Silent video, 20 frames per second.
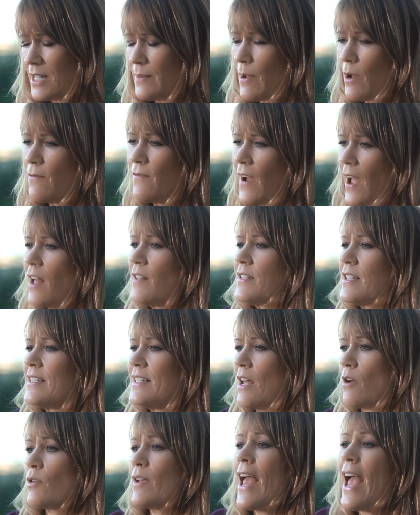somehow violence is
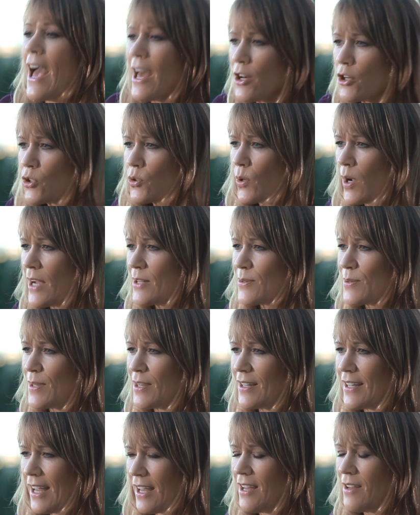now categorized
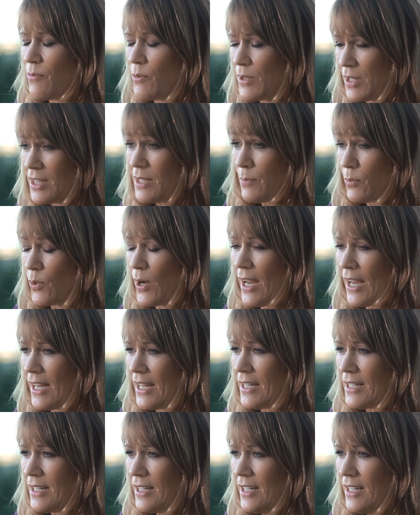within the
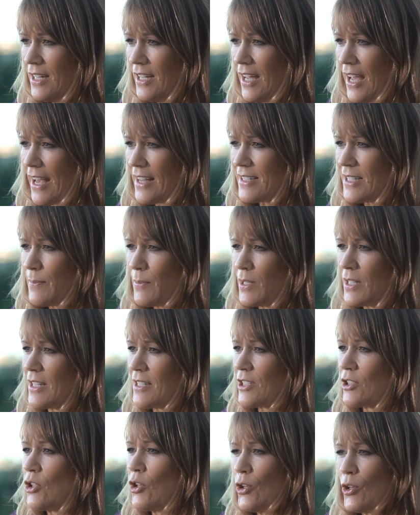brain as something
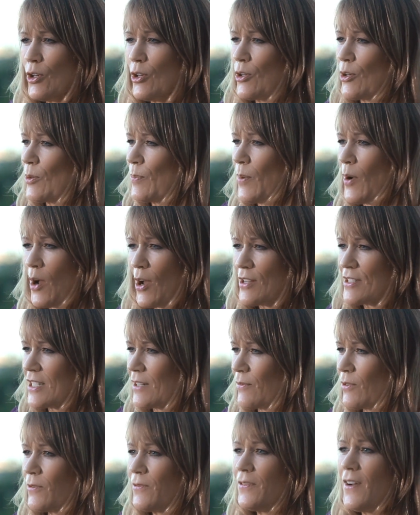that's good or
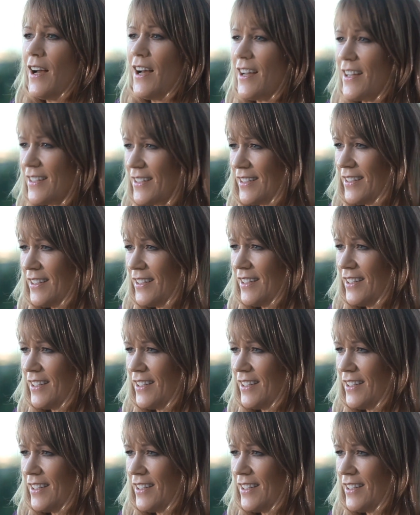positive or fun,